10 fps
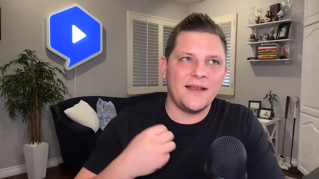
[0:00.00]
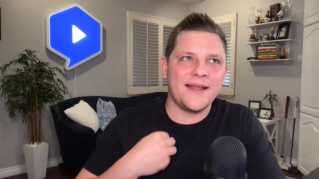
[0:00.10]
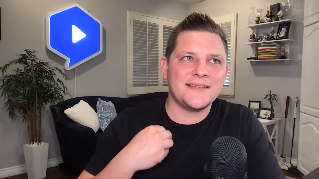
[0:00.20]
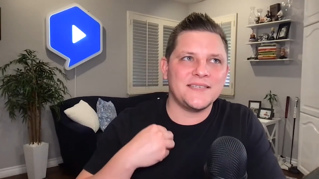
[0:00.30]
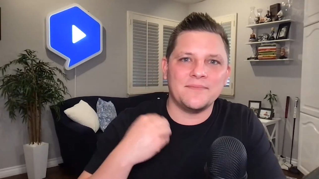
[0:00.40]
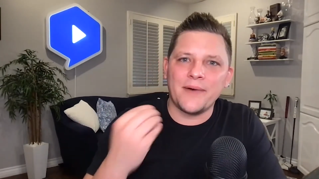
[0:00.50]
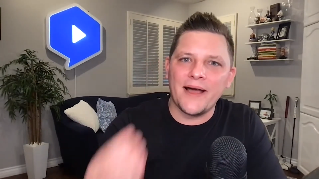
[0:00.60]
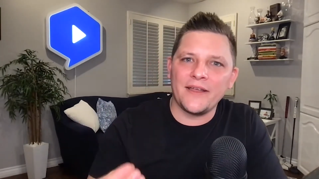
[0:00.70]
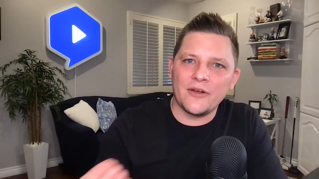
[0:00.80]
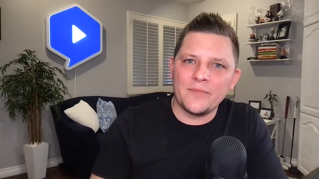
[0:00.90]
not to
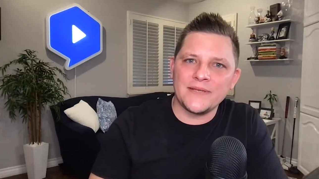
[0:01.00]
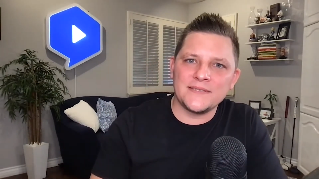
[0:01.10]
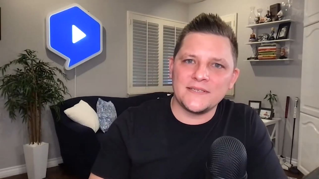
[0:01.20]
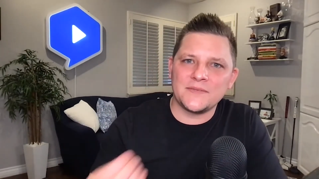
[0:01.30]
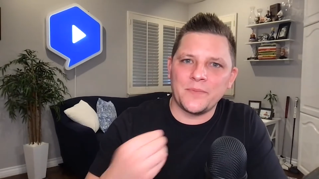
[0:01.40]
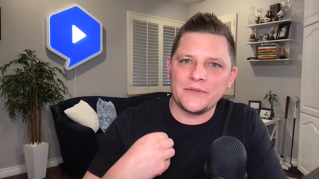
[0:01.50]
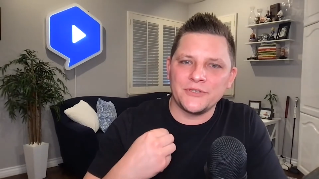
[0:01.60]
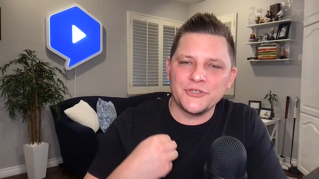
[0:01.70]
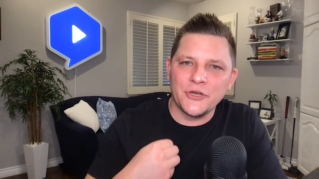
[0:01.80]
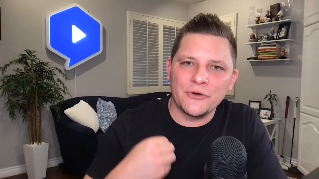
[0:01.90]
buy your business, but
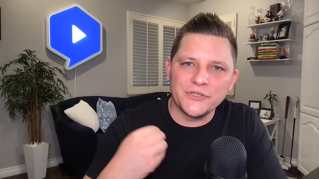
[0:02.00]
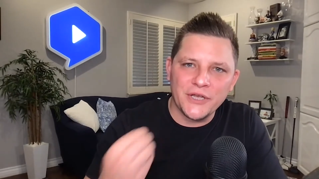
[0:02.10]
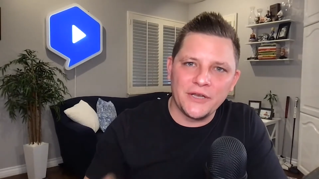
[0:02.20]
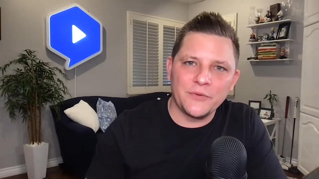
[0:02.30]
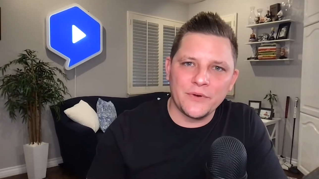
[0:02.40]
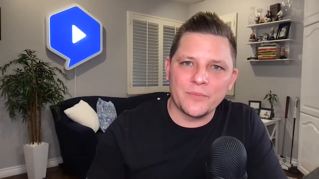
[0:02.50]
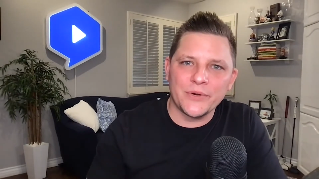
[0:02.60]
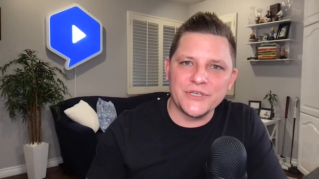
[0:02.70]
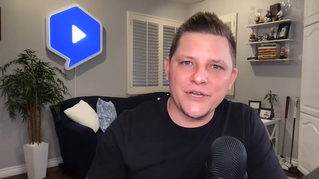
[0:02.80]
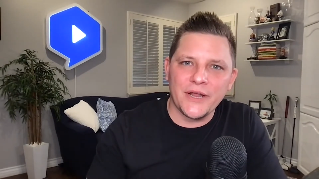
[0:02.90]
to show genuine
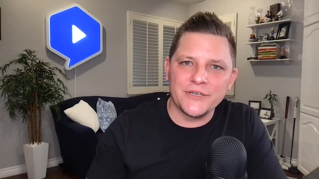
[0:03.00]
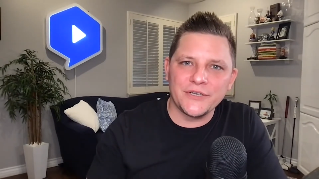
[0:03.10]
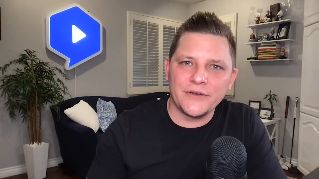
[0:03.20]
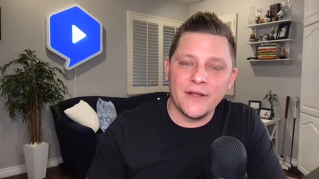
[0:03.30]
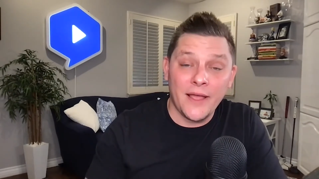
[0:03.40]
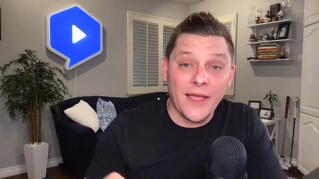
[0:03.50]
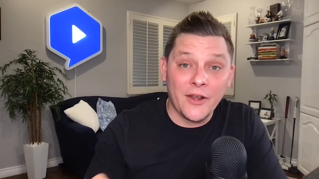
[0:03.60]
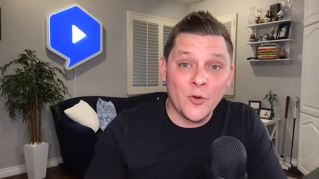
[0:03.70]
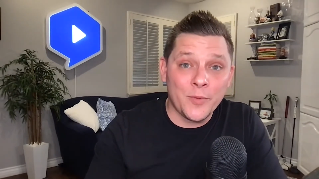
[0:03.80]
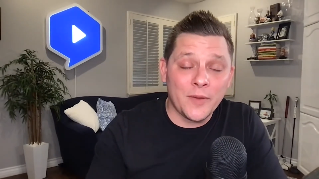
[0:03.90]
appreciation
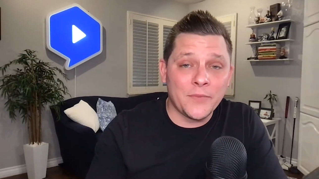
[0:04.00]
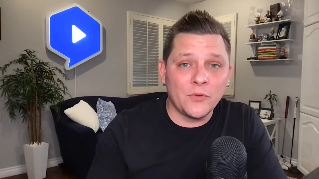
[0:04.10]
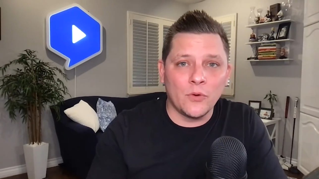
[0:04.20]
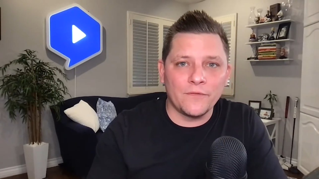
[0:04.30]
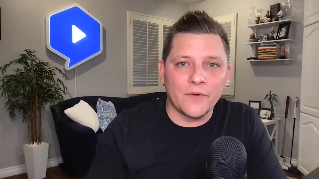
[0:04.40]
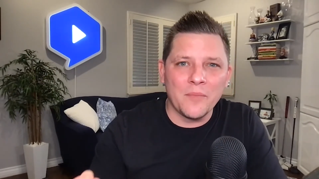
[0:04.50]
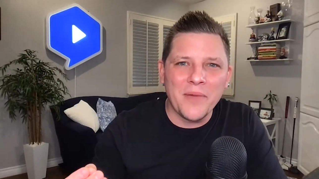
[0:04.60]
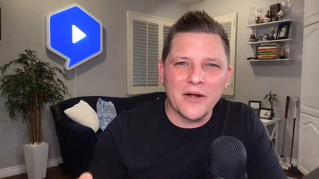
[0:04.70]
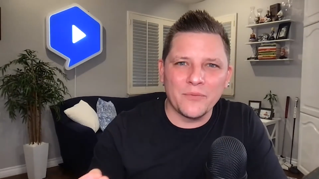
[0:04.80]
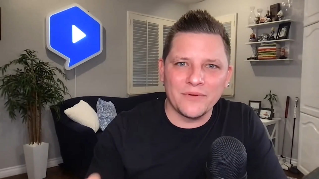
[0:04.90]
and open up the door for a
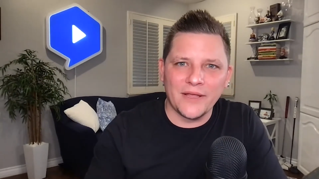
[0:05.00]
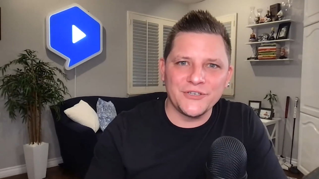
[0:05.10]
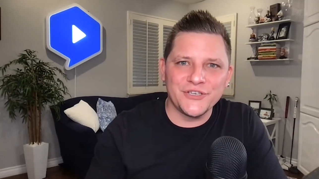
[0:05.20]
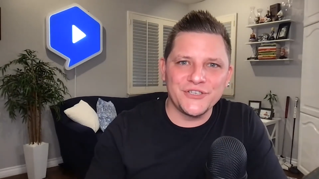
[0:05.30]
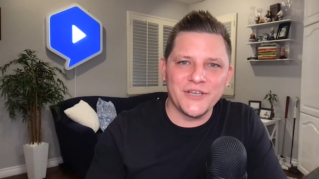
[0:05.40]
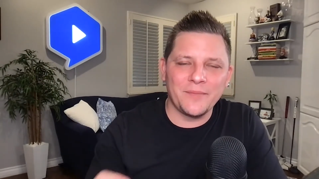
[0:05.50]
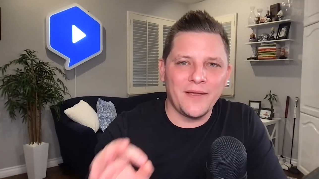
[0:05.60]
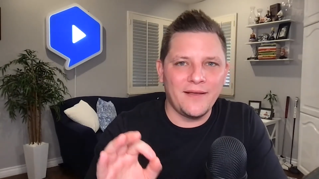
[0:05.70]
better relationship.